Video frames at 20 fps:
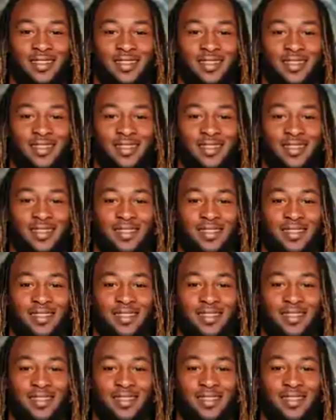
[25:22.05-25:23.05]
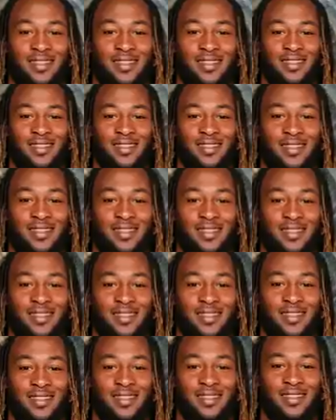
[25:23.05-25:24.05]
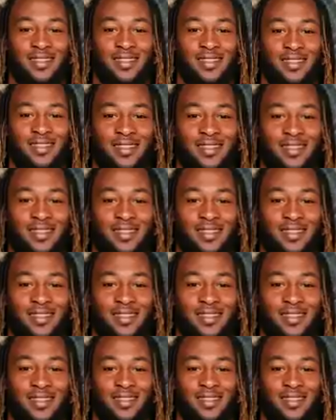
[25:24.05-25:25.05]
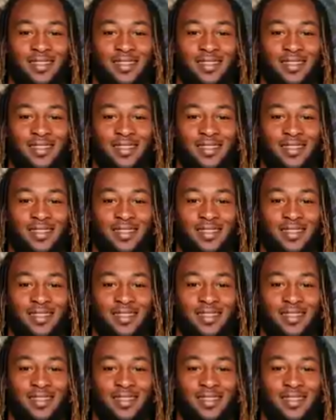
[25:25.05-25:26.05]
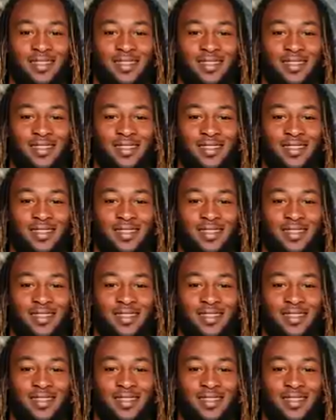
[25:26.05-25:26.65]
The person shown says nothing.